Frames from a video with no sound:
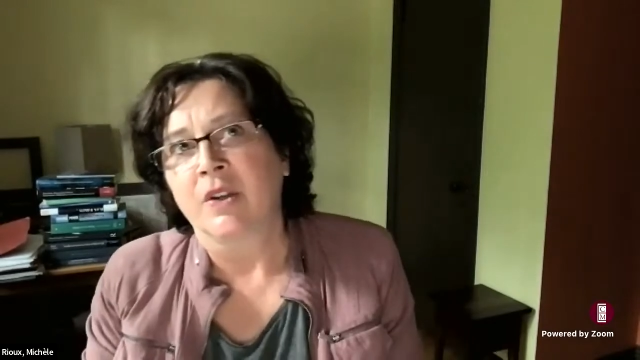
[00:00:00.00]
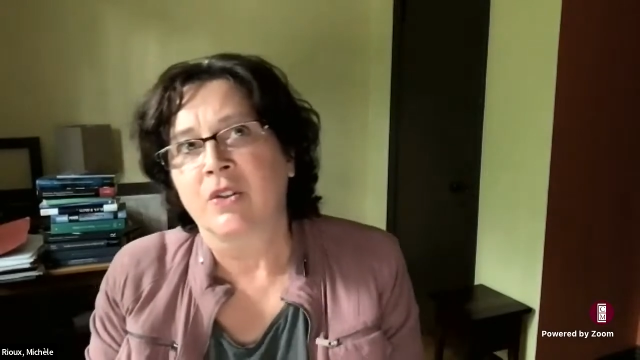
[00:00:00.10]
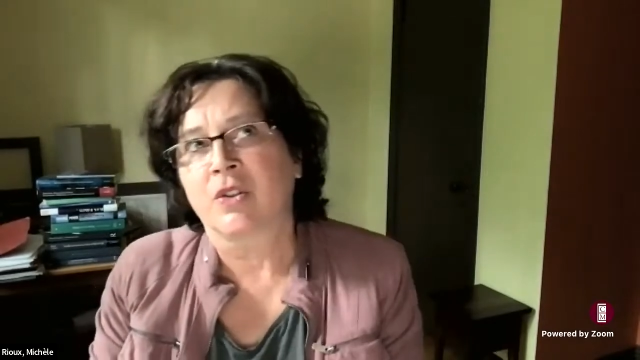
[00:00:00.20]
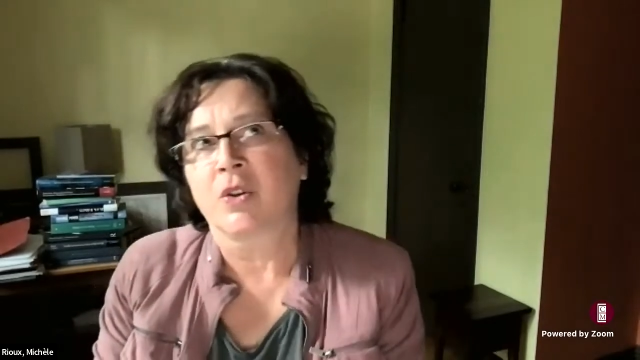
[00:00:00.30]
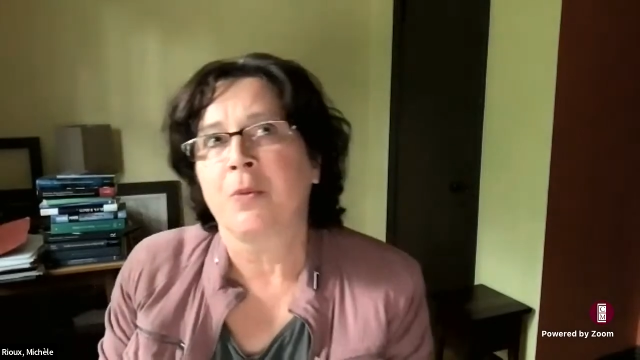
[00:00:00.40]

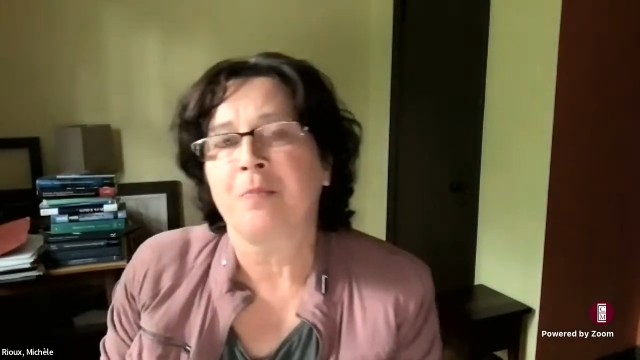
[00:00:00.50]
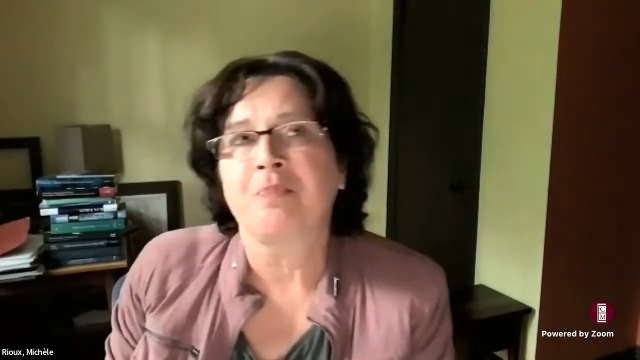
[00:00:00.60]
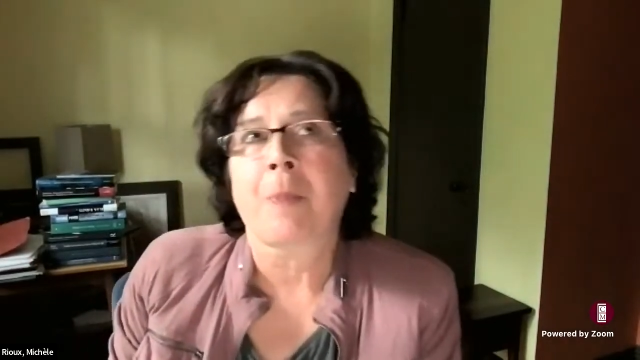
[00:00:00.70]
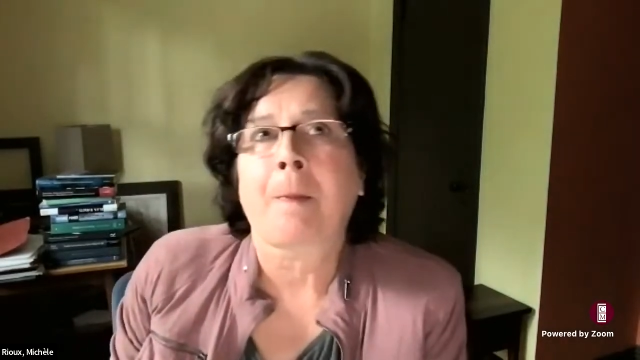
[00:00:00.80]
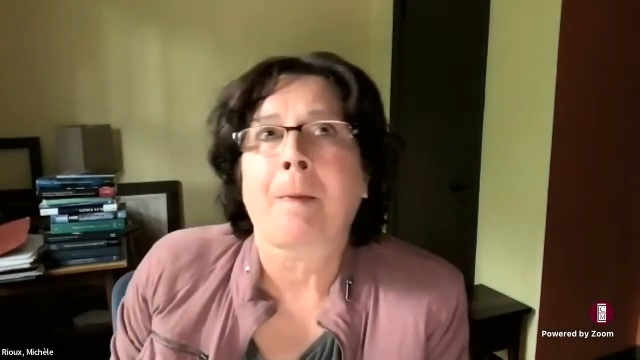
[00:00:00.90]

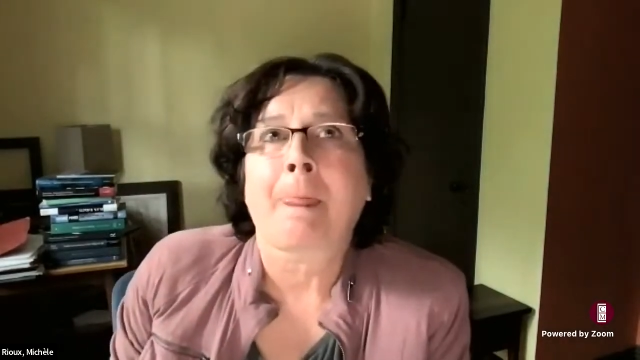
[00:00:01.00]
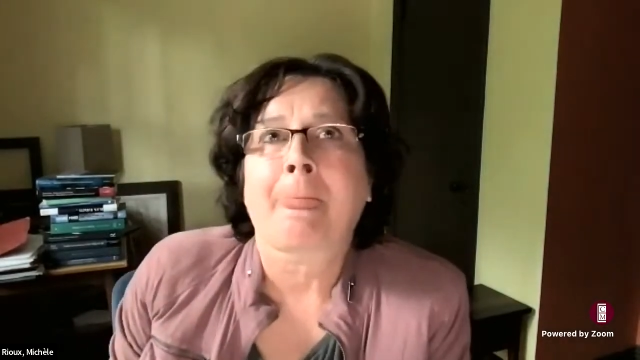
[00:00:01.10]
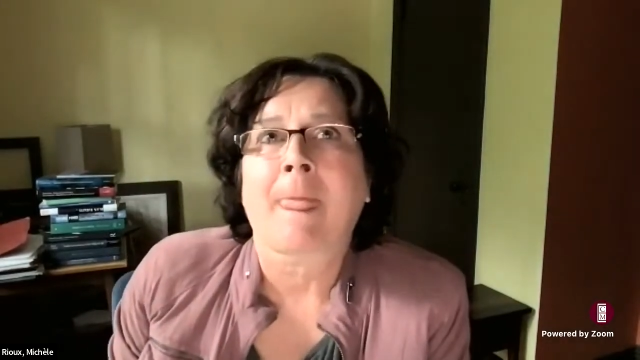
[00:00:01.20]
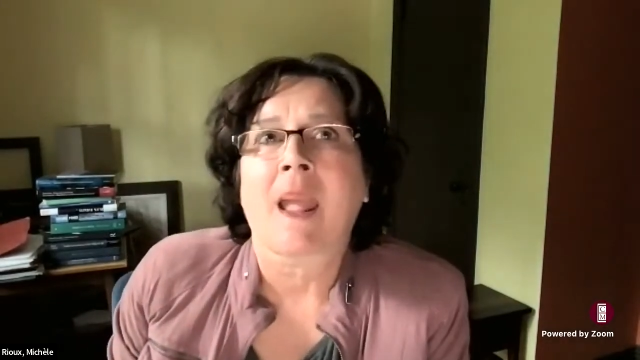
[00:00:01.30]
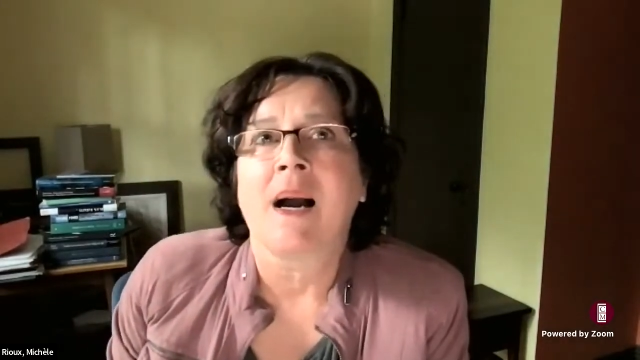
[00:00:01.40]
So
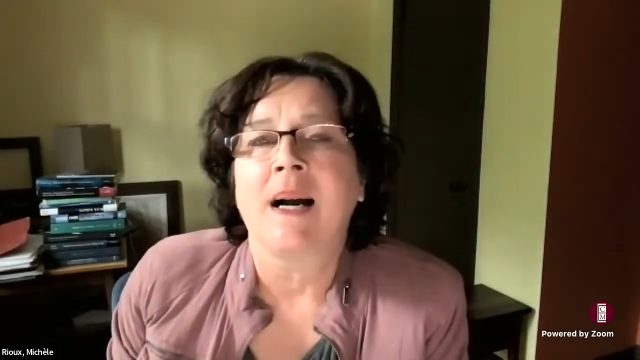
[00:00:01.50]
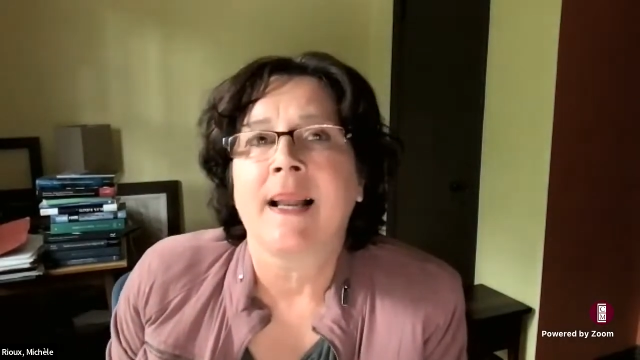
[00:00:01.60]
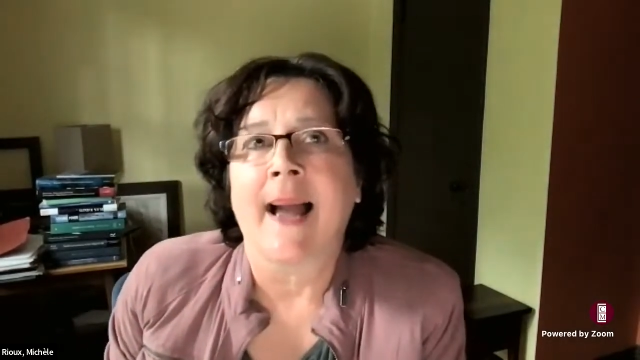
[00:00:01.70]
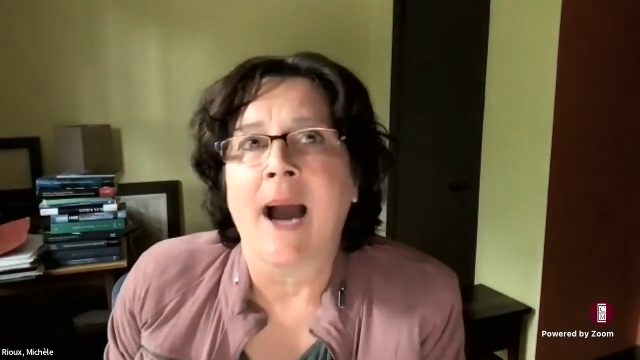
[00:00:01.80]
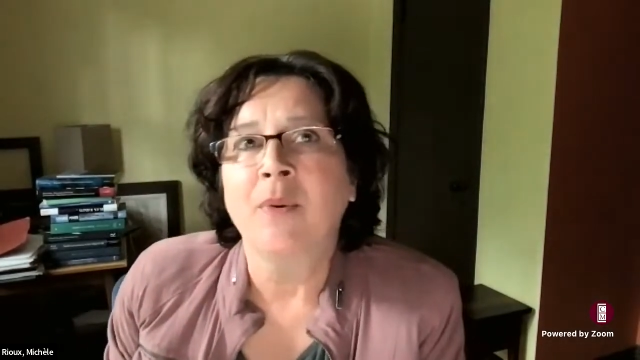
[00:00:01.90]

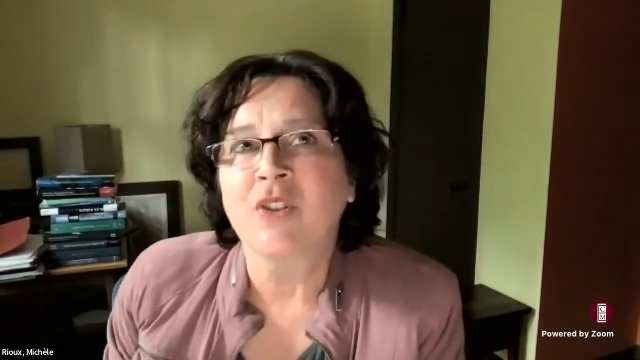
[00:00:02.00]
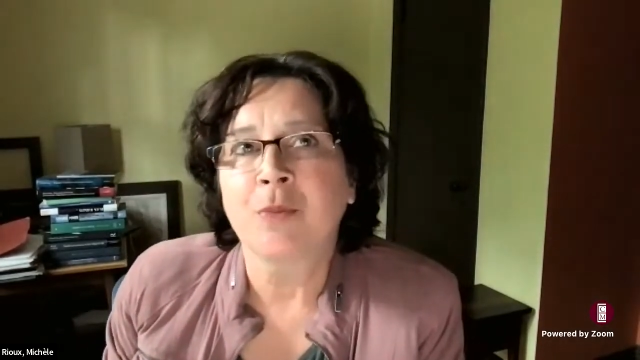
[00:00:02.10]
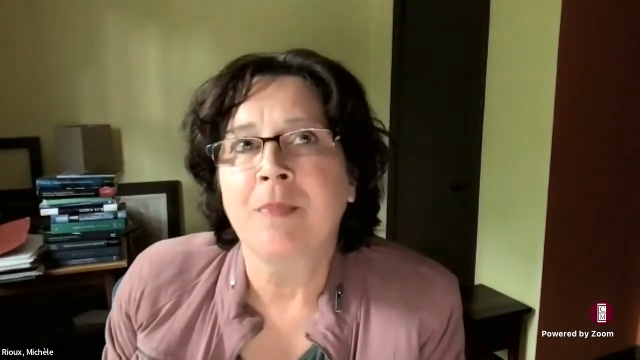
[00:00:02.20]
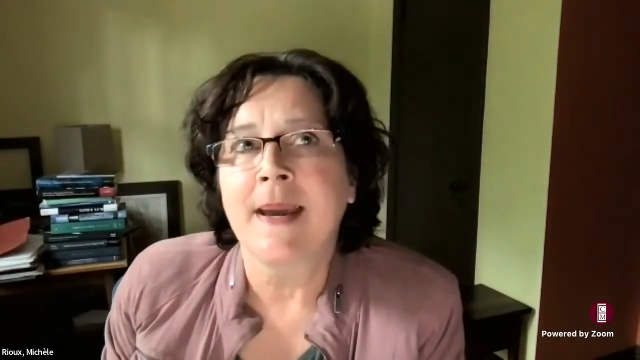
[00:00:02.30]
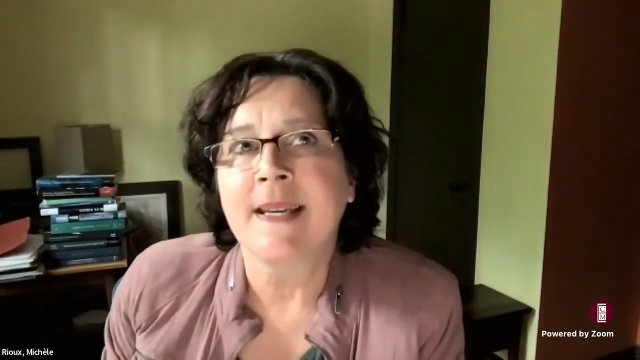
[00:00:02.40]
I was
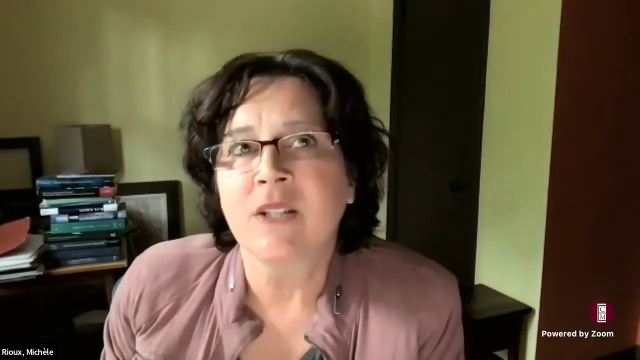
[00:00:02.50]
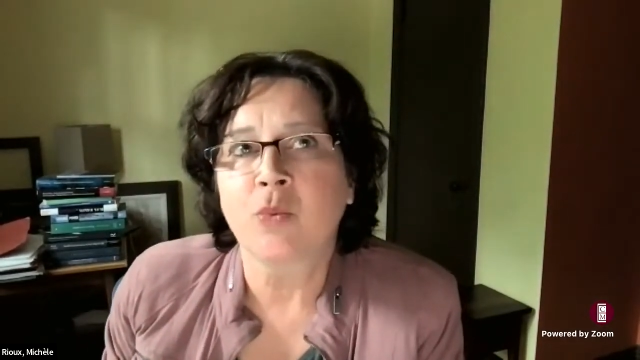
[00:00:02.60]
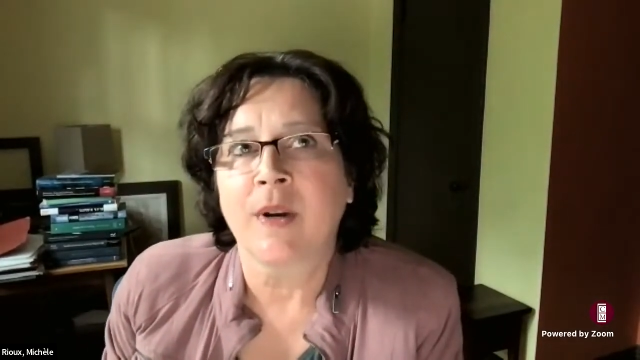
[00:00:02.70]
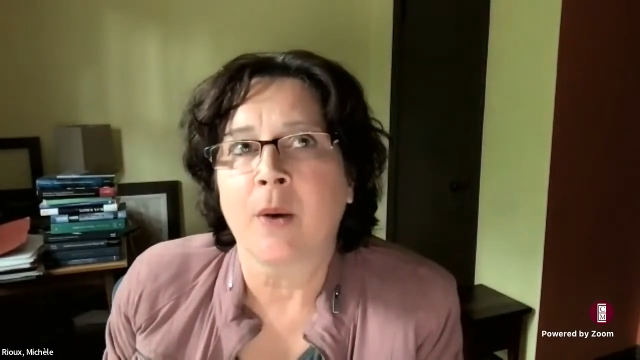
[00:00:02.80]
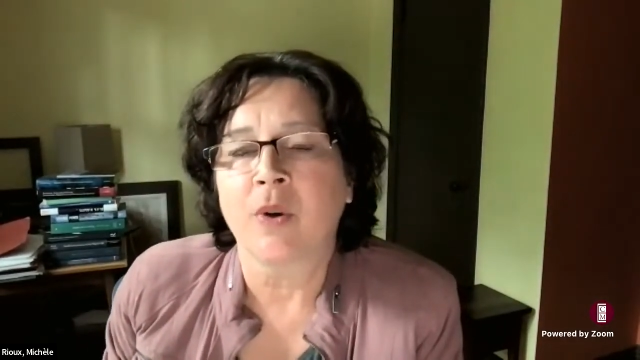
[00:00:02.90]
amazed
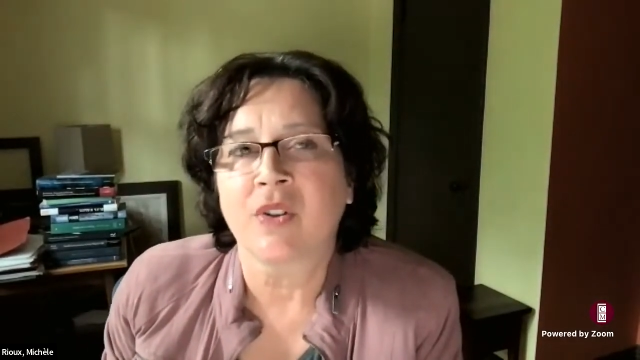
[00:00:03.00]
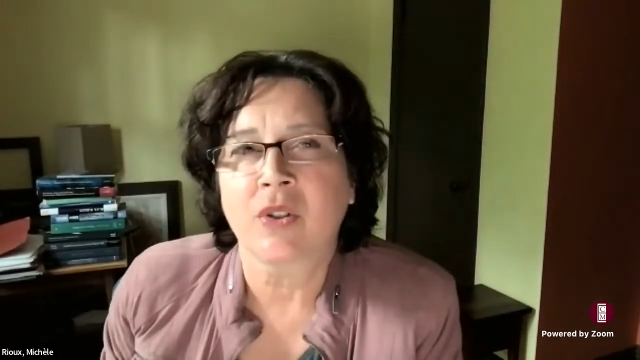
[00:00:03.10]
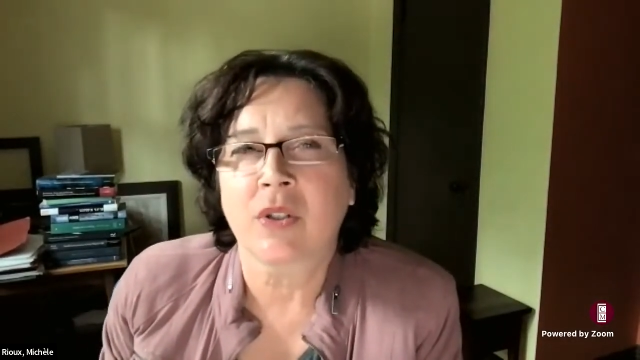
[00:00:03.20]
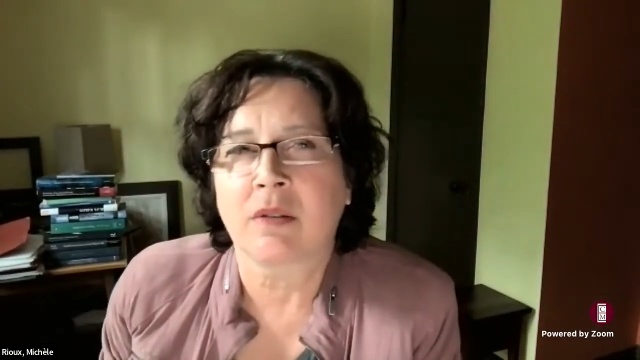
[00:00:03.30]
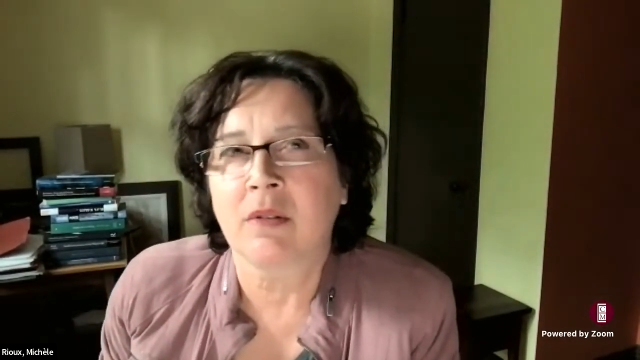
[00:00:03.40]
when I was,